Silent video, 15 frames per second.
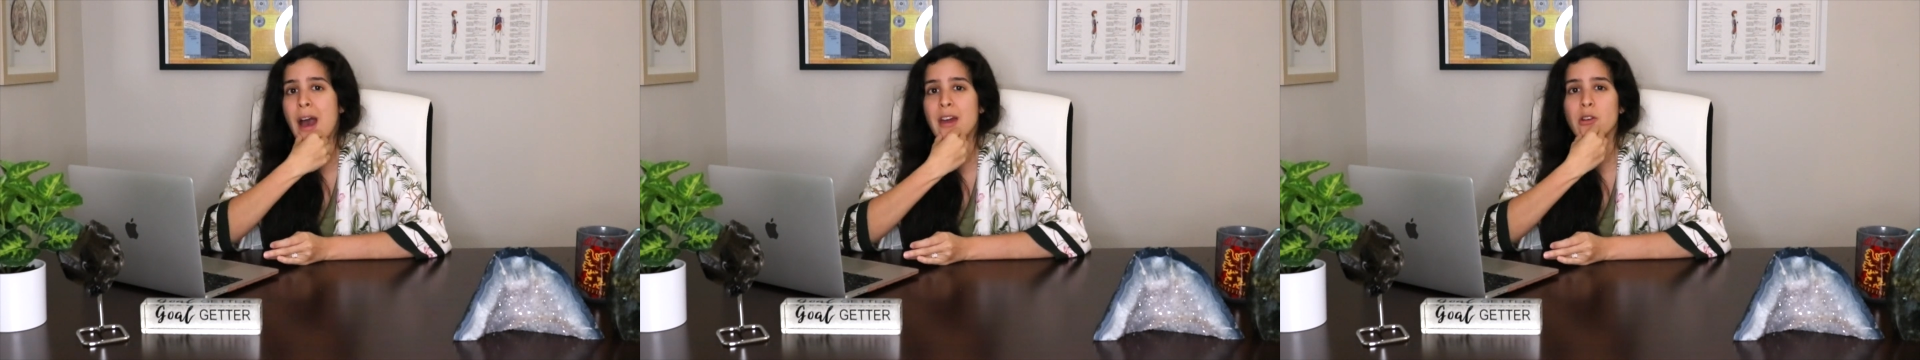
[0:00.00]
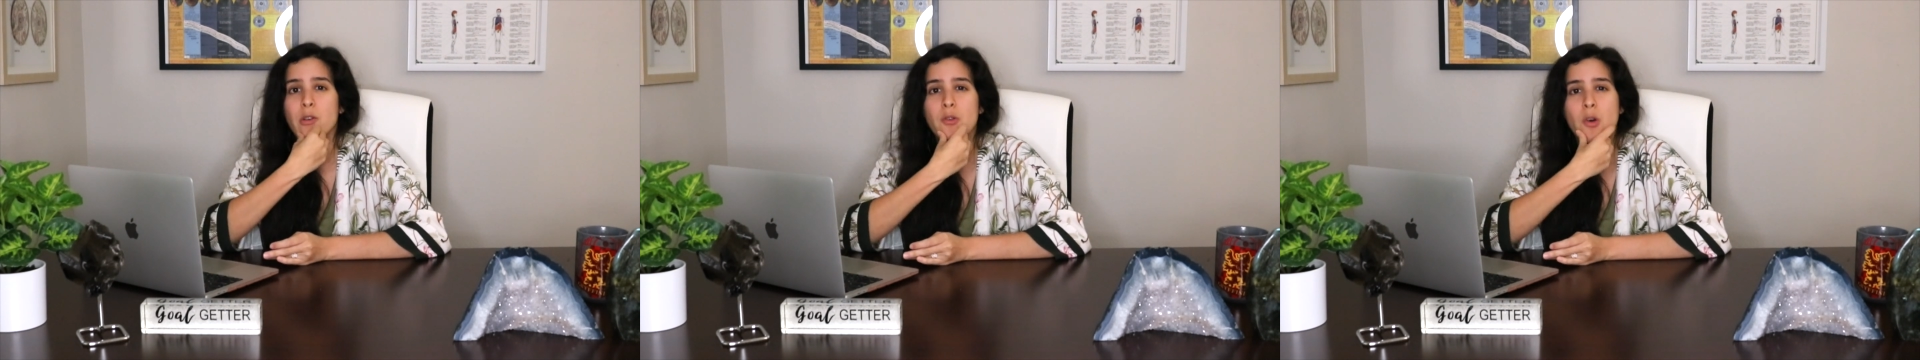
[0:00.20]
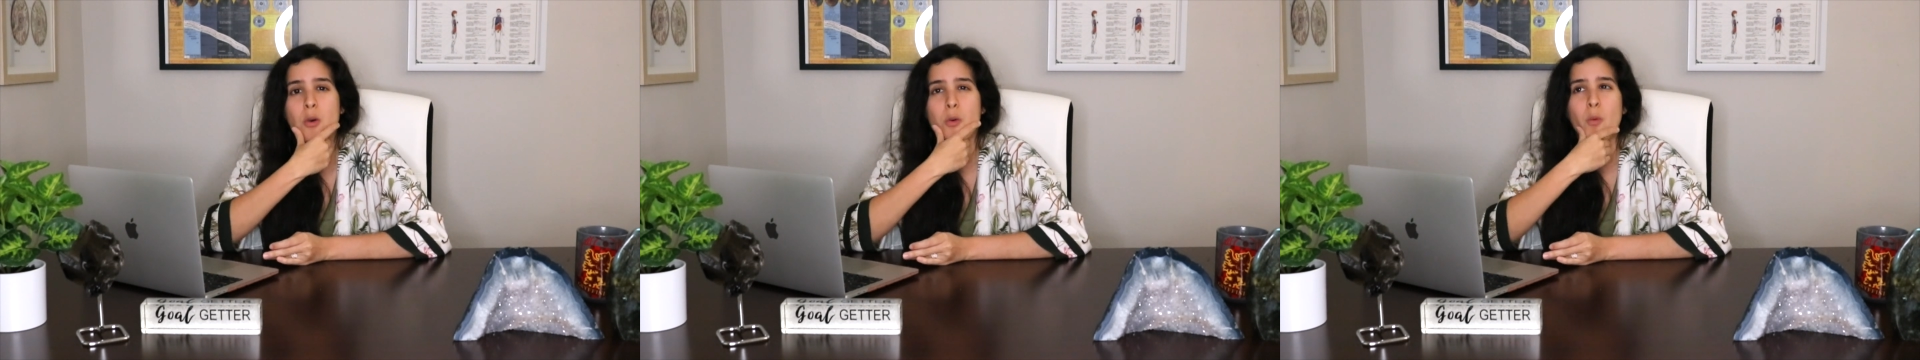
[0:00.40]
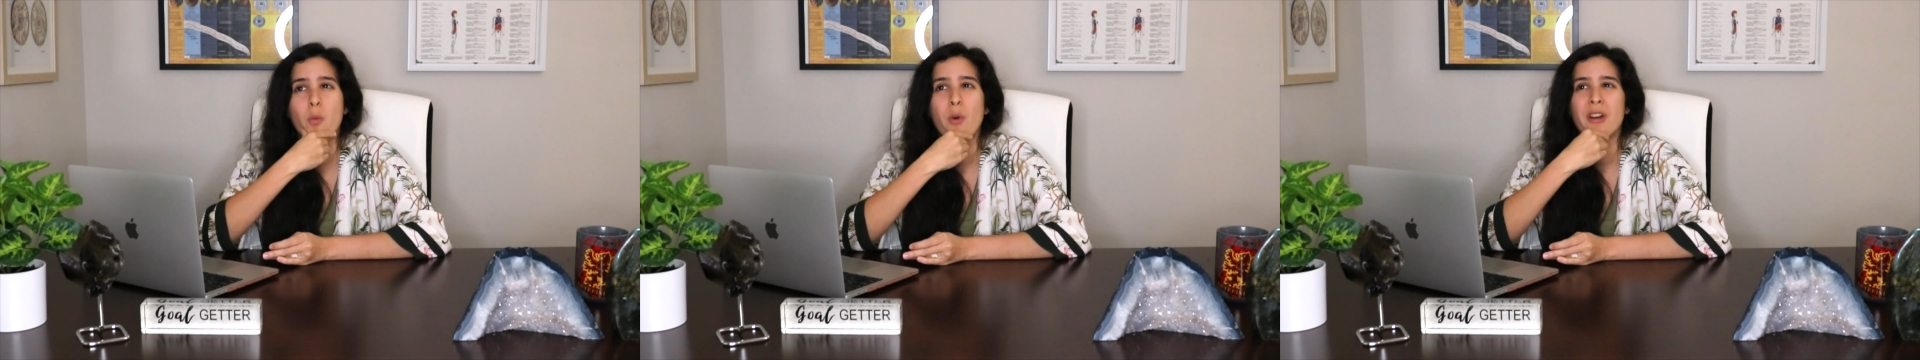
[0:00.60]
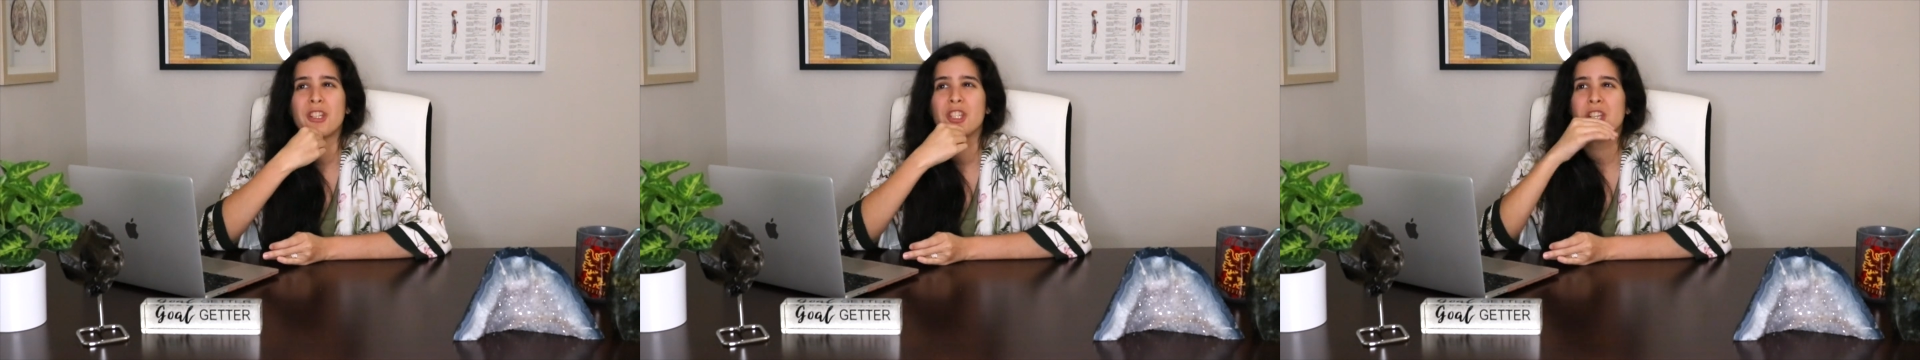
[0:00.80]
I don't know
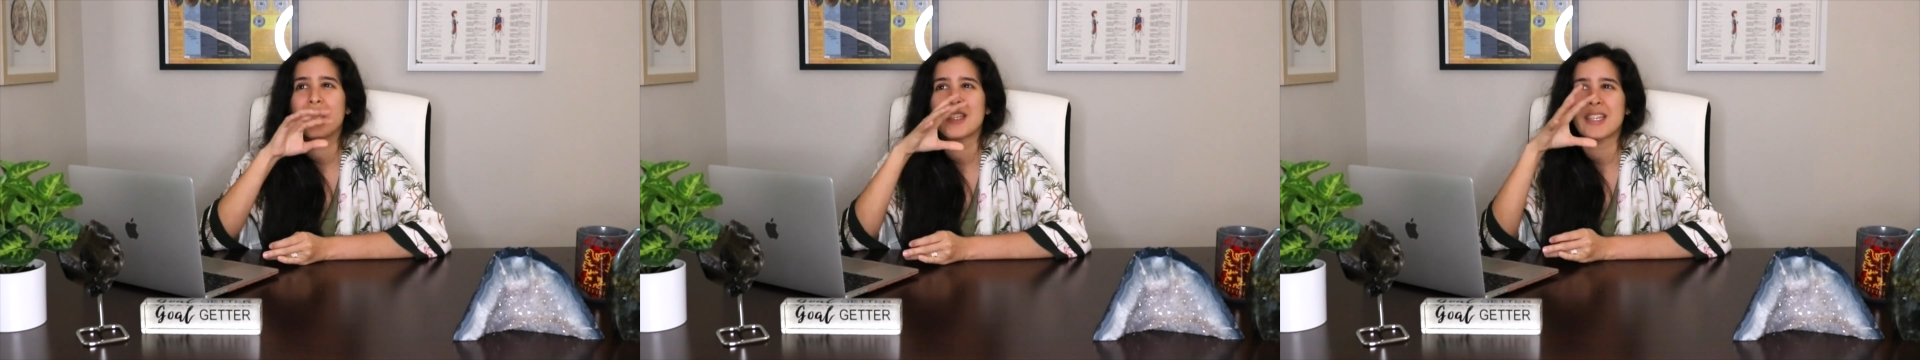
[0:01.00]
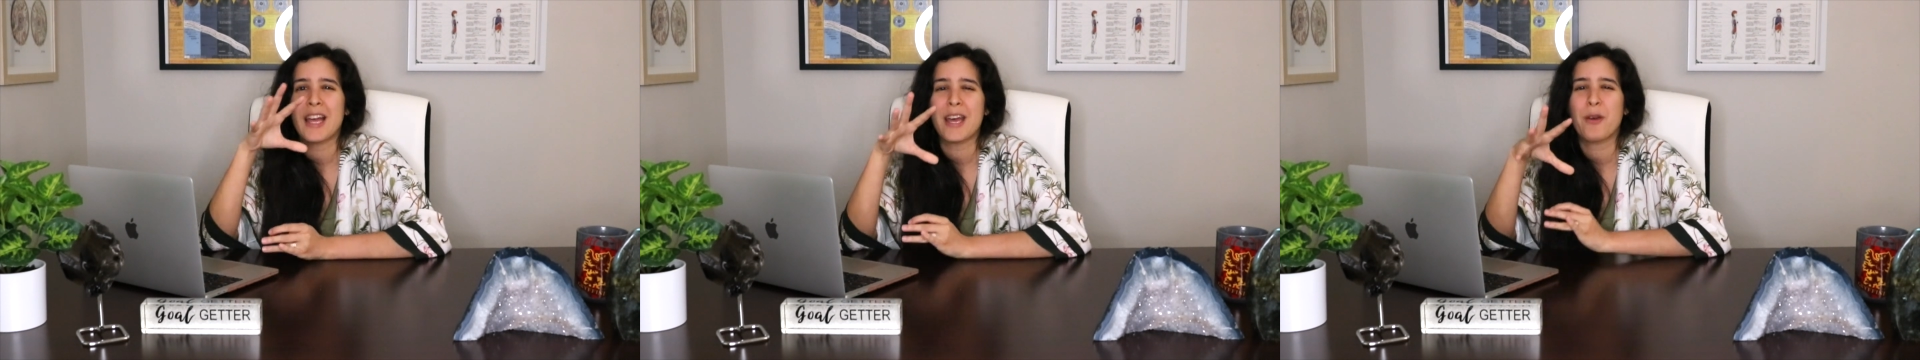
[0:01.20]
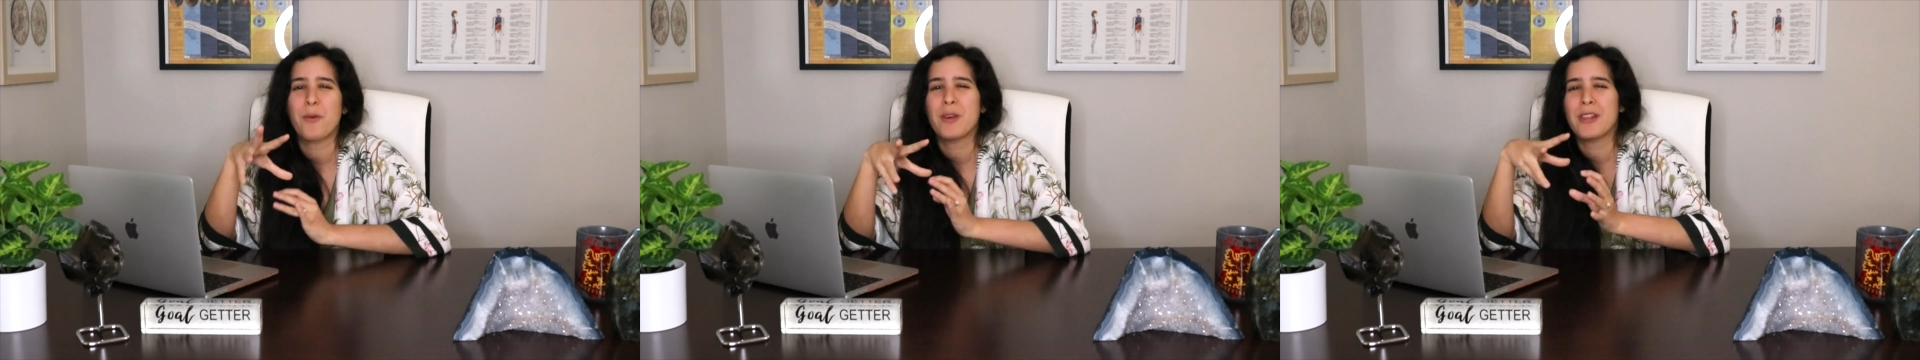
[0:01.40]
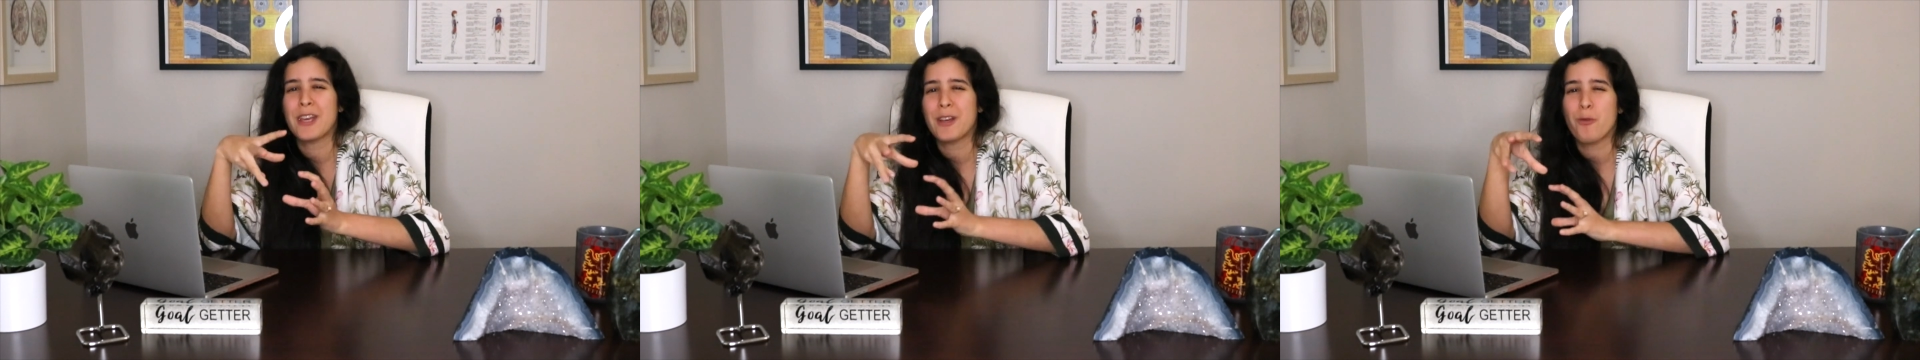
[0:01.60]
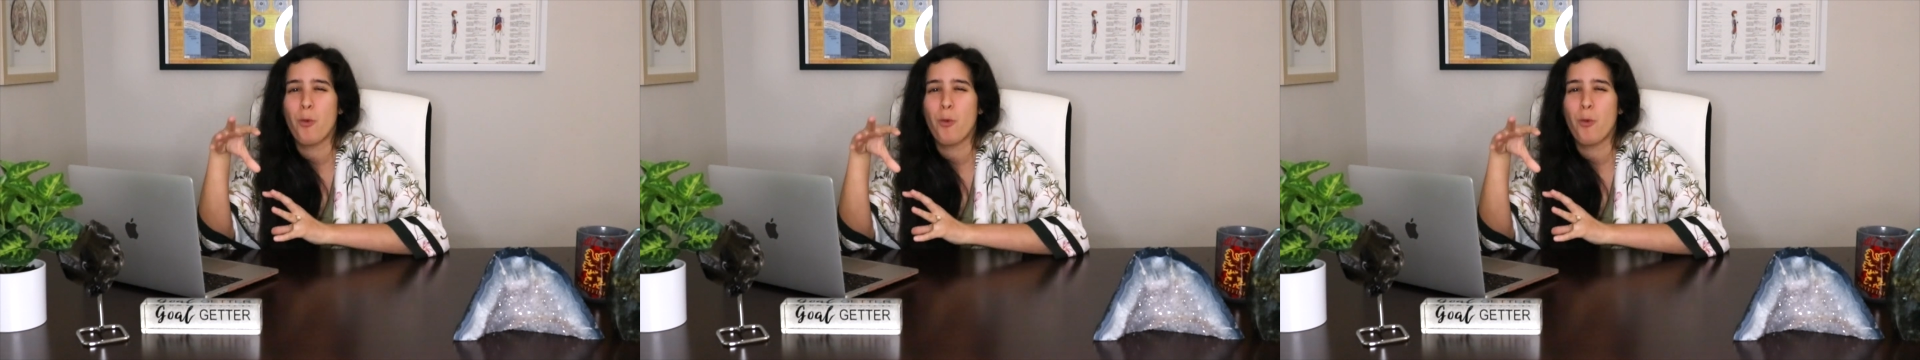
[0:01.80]
what she's like with